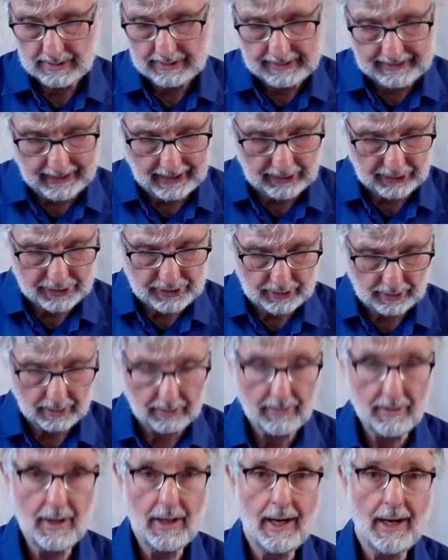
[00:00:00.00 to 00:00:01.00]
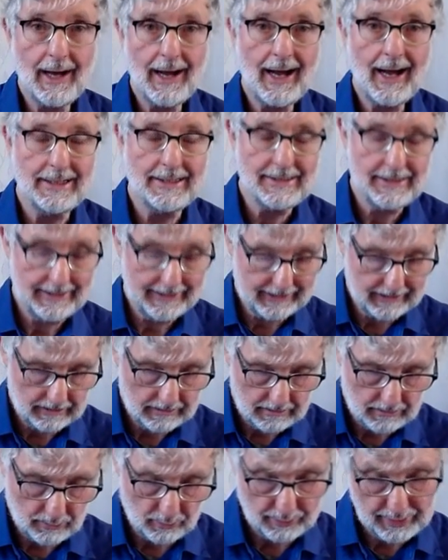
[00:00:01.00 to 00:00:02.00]
cultural
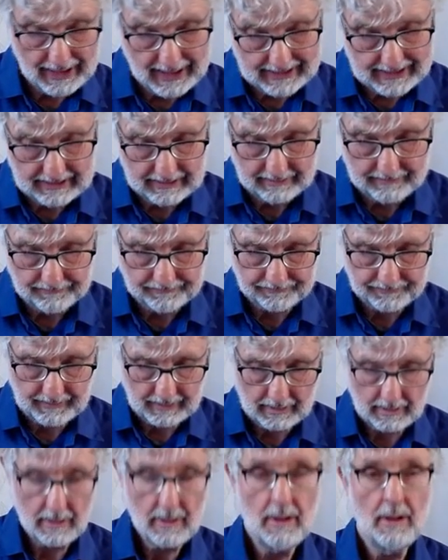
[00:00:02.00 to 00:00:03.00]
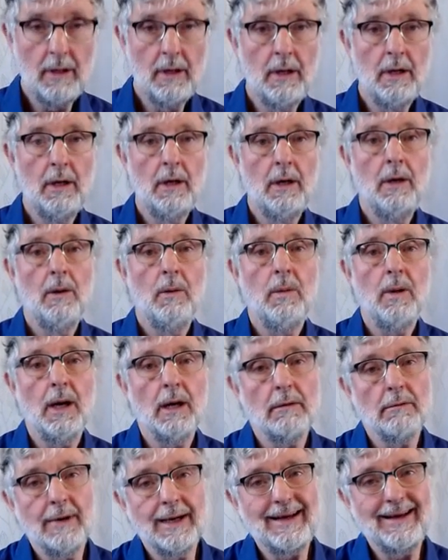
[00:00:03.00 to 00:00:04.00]
idea or pattern
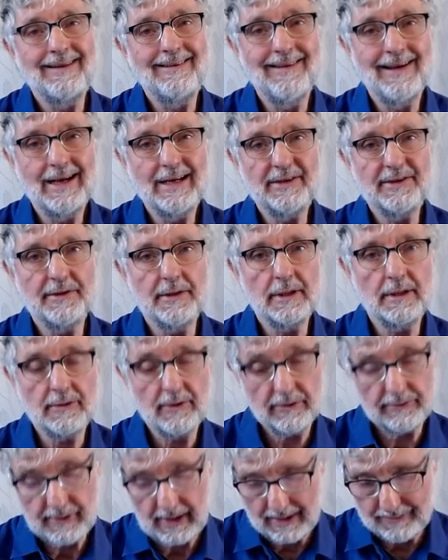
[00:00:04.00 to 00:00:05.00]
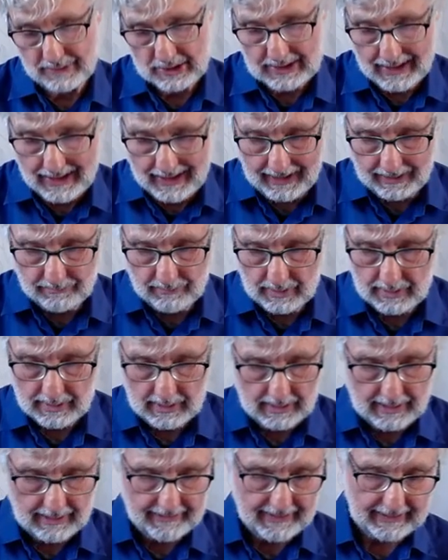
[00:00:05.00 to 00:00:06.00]
while recognizing at the same time
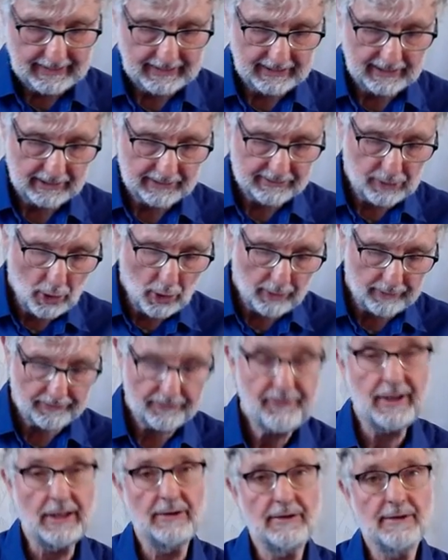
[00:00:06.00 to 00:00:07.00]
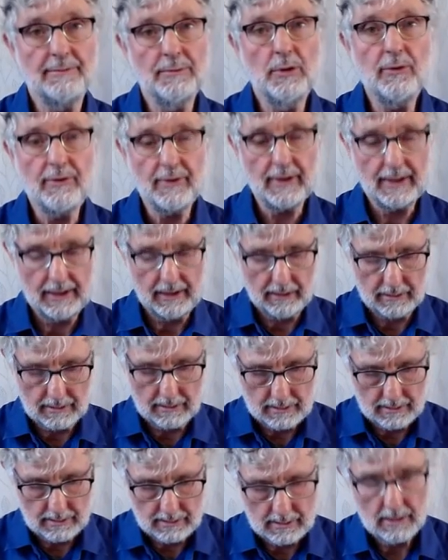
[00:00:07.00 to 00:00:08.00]
that it does not fit smoothly
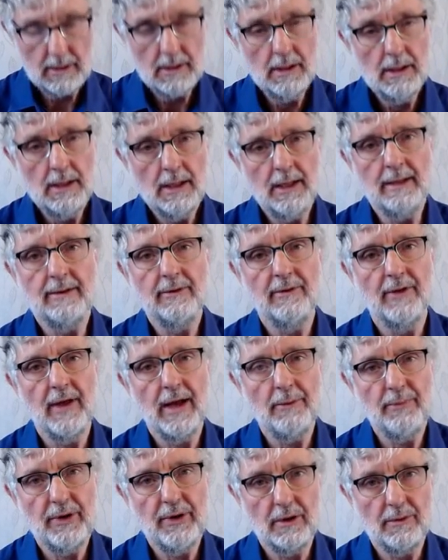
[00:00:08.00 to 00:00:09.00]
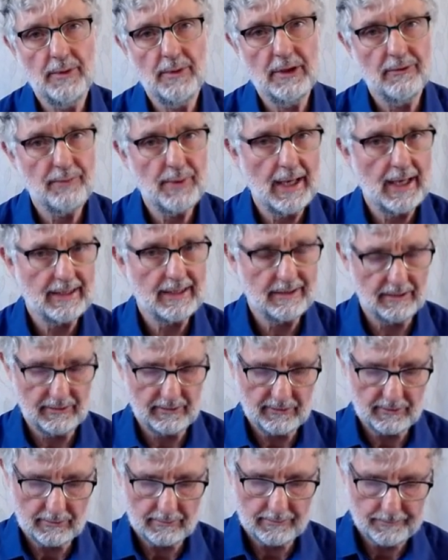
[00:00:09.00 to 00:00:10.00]
into their pyramid of
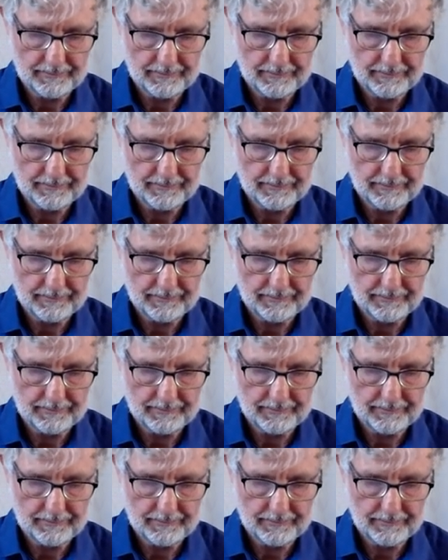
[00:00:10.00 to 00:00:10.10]
patterns.